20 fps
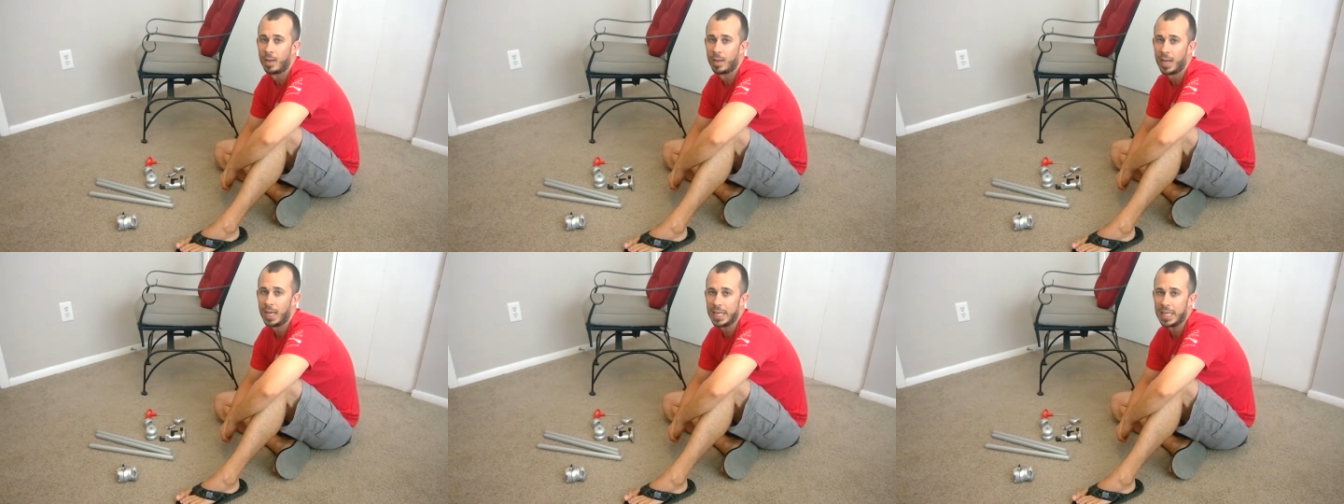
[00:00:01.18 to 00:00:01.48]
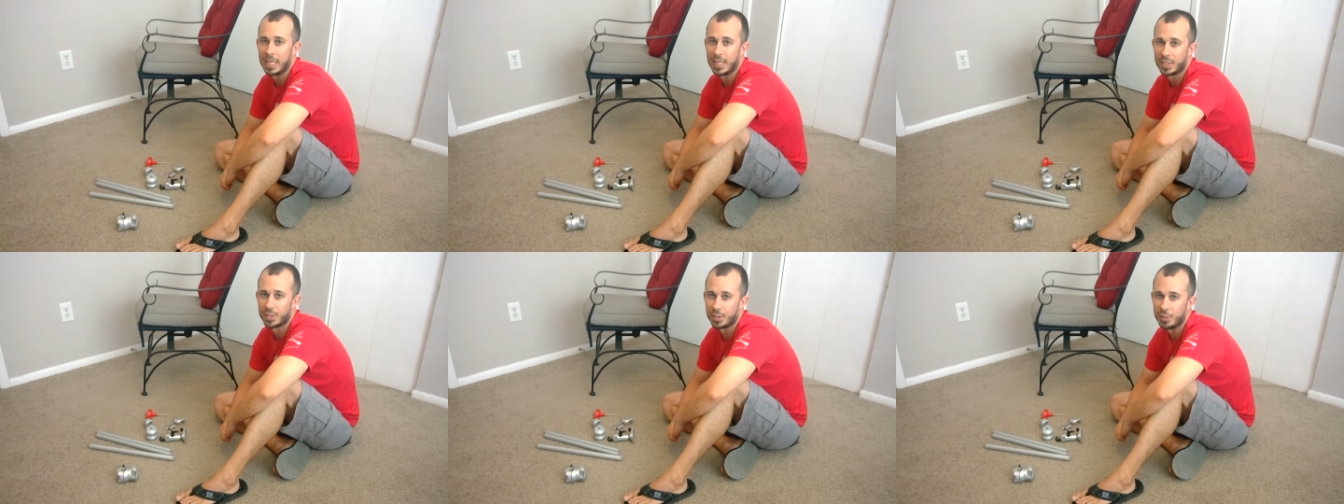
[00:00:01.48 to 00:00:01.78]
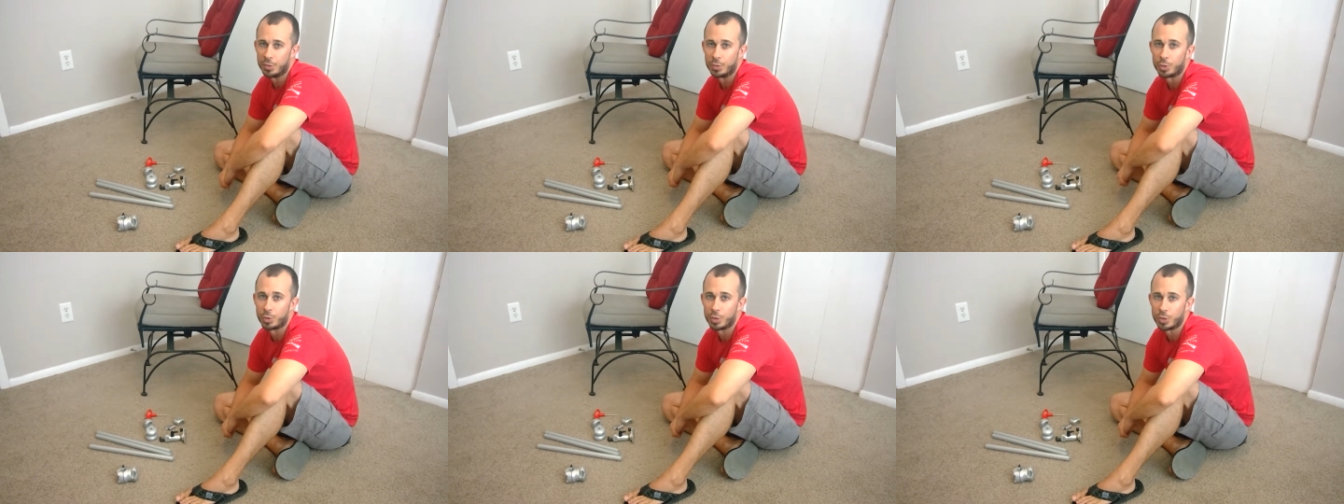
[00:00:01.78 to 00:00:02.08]
Hi guys,
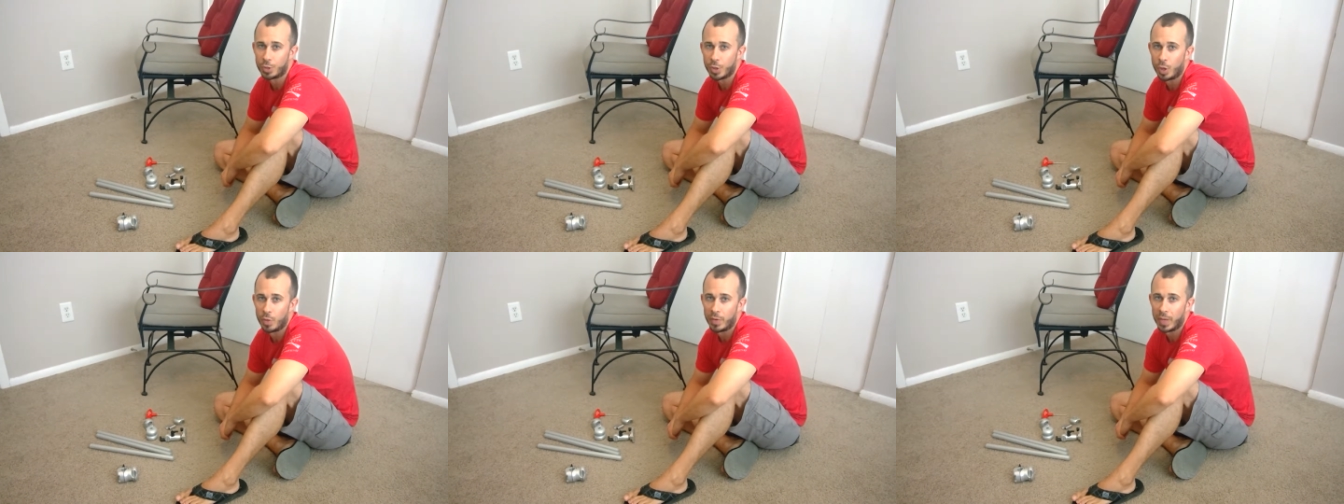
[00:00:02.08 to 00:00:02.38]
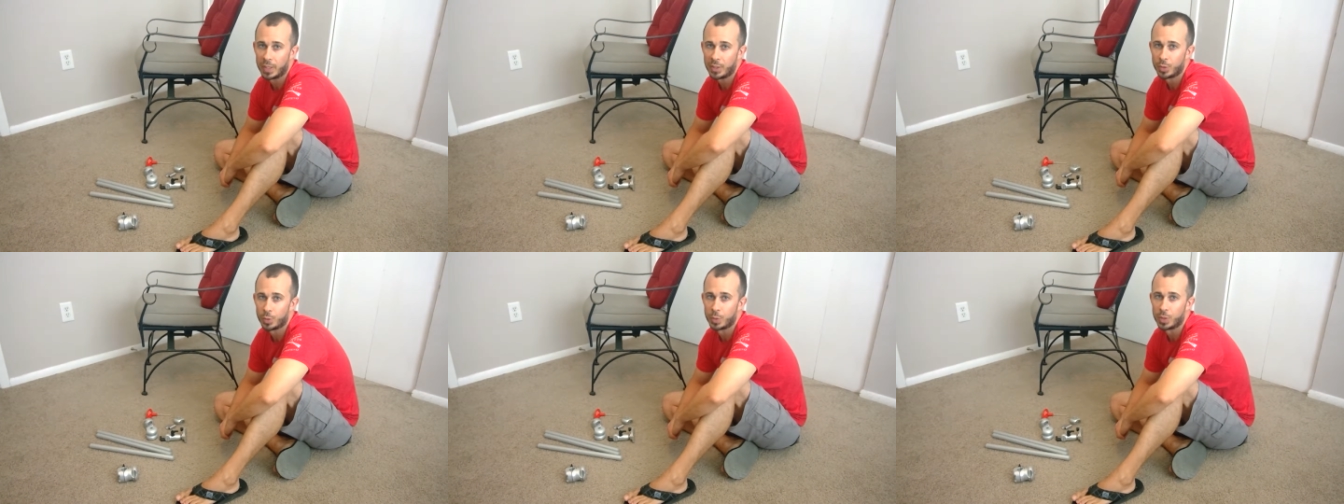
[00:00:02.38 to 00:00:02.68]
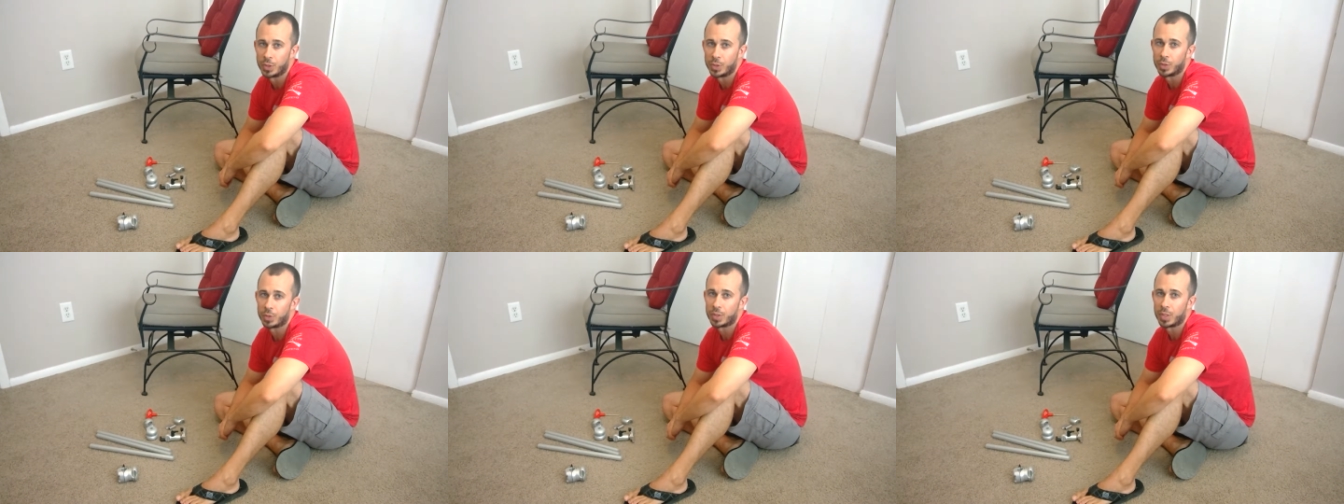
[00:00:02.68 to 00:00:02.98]
this is Chris Kovacs,
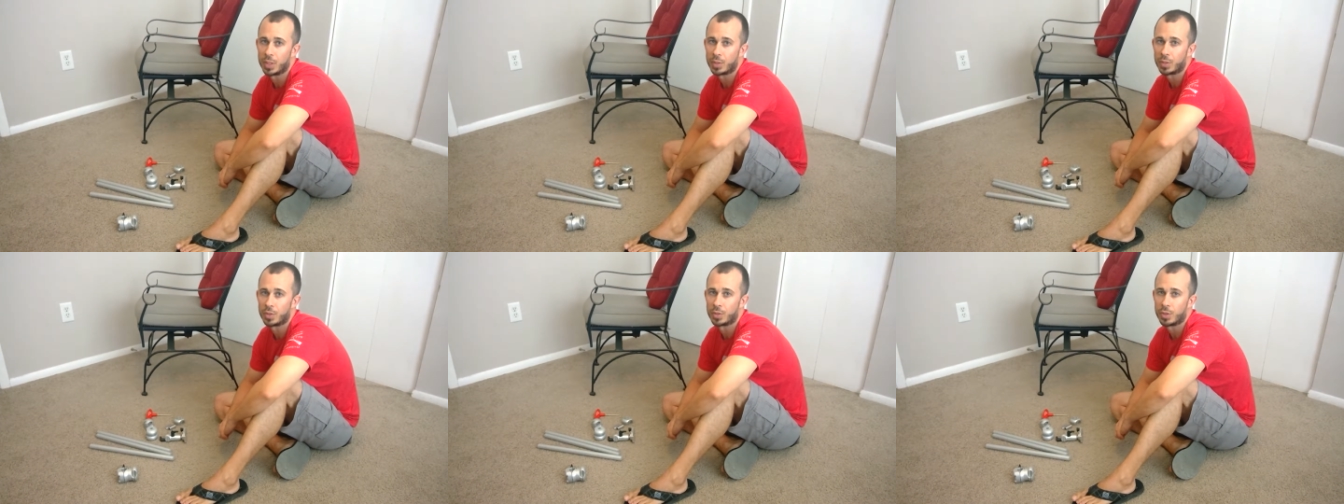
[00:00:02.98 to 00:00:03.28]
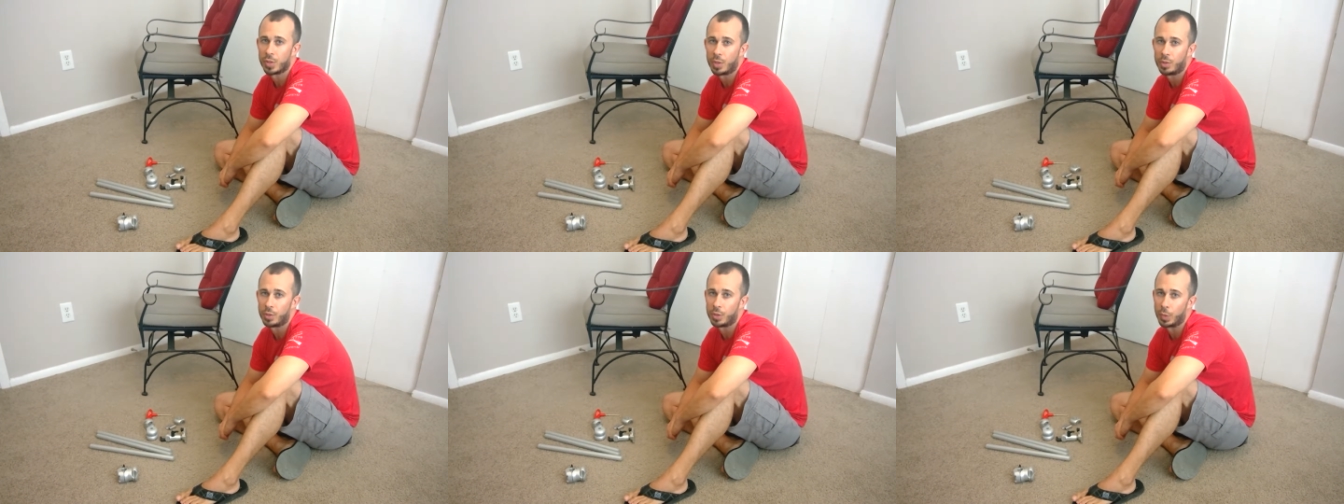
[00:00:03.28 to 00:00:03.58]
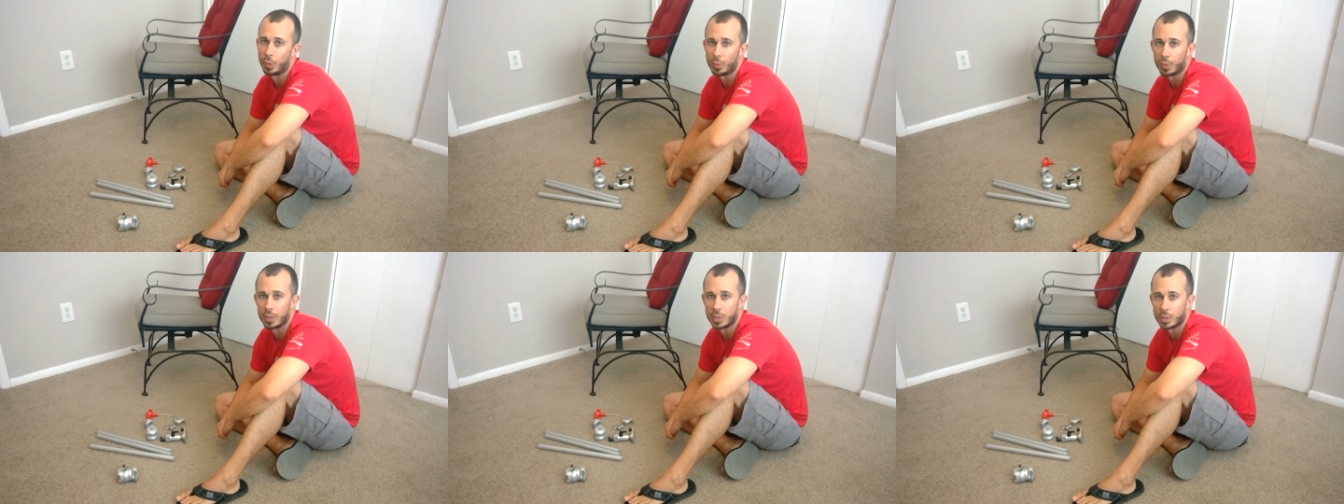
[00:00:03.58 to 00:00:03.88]
Regional Sales Consultant in
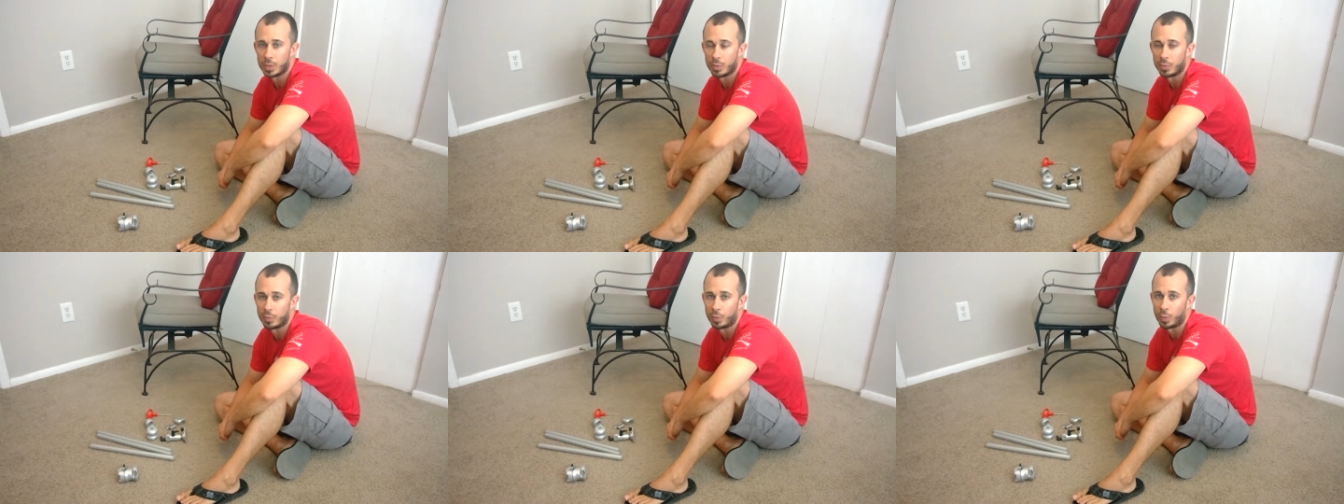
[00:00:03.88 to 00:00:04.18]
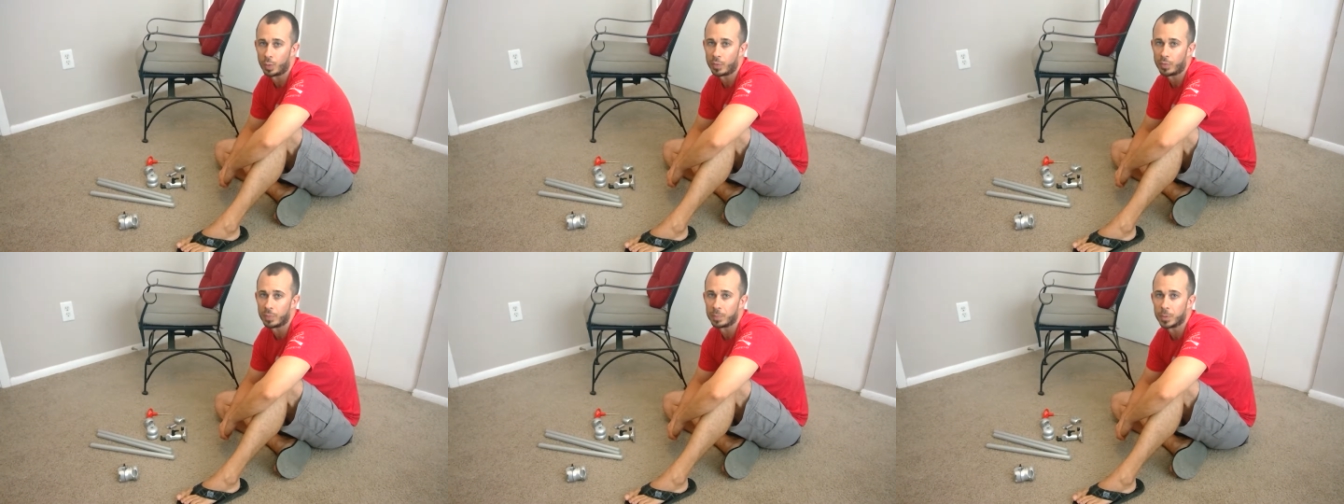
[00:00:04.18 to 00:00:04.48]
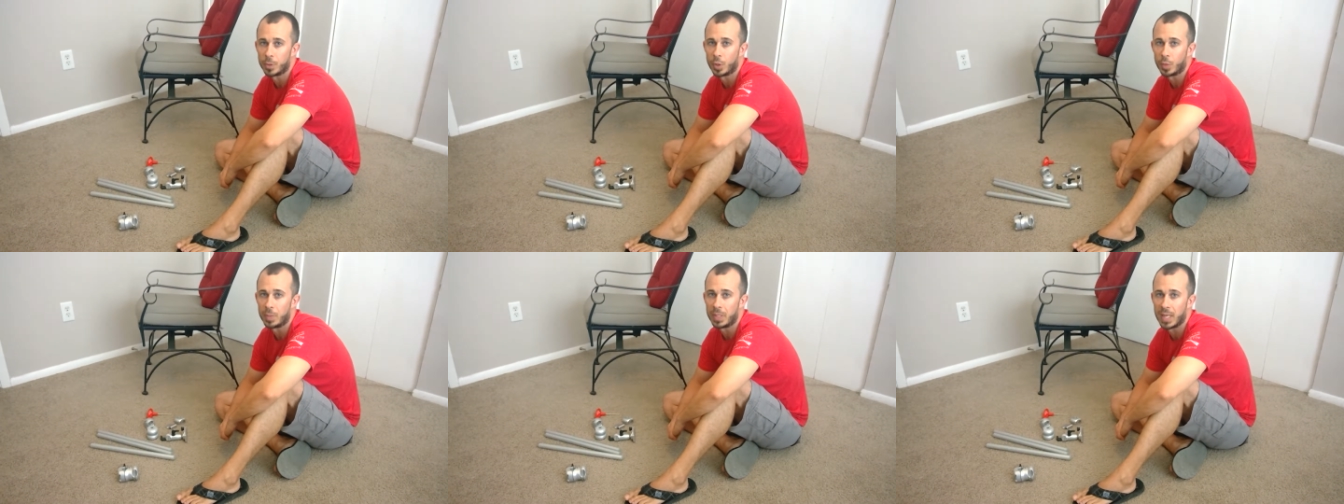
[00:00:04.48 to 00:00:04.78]
Northeastern Florida from
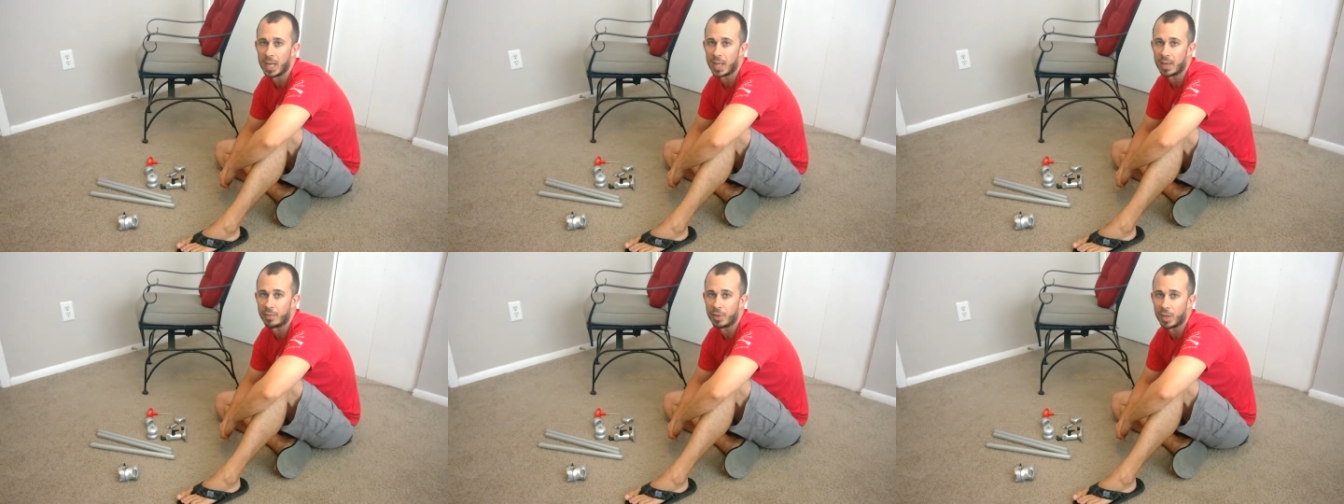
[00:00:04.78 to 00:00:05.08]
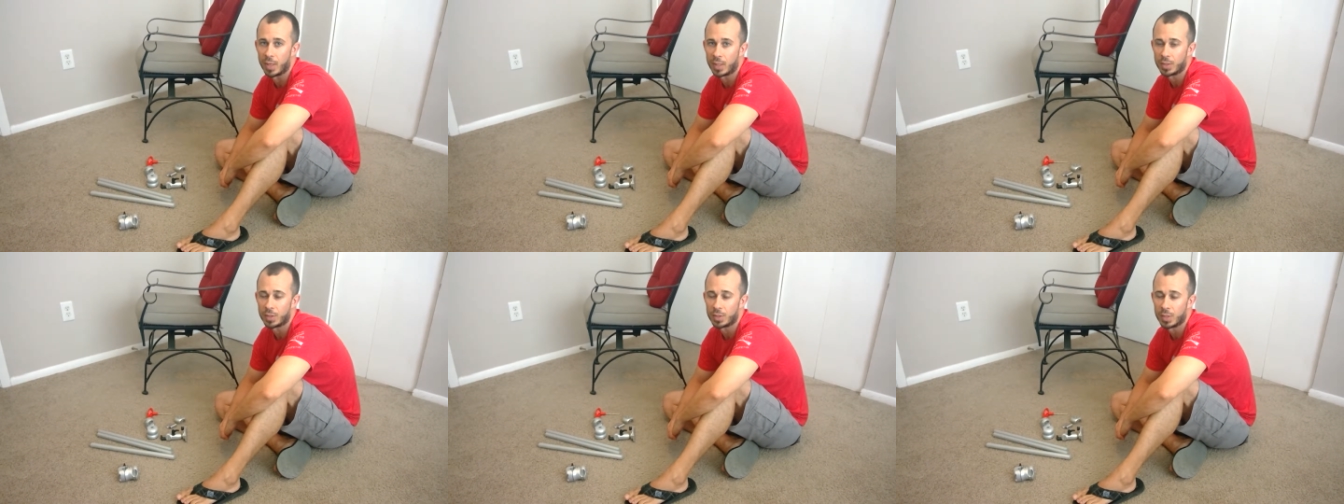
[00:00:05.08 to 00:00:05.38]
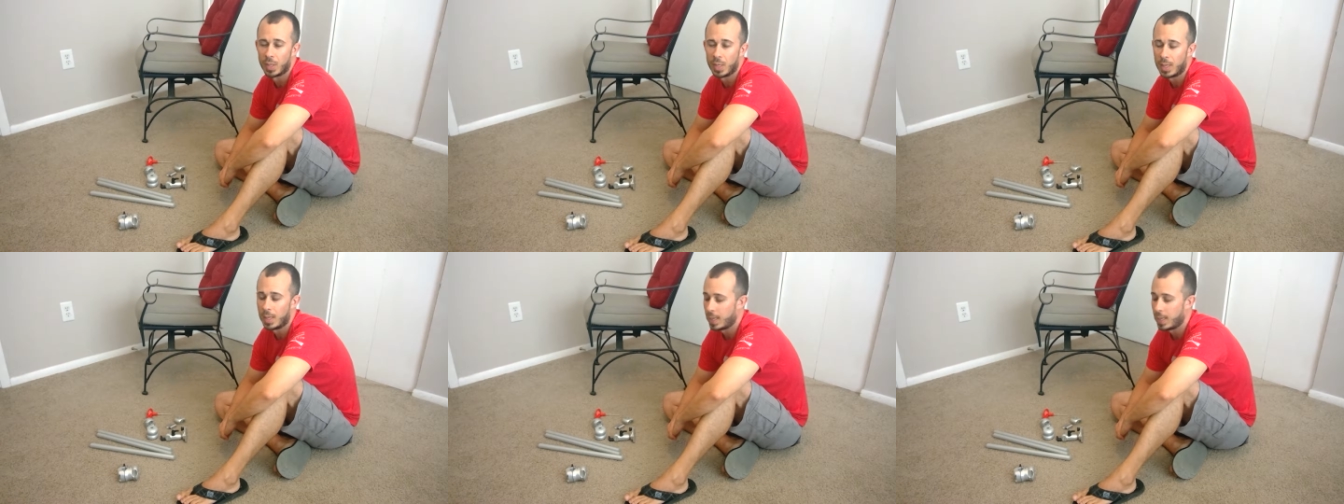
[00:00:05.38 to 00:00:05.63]
Tobii Dynavox.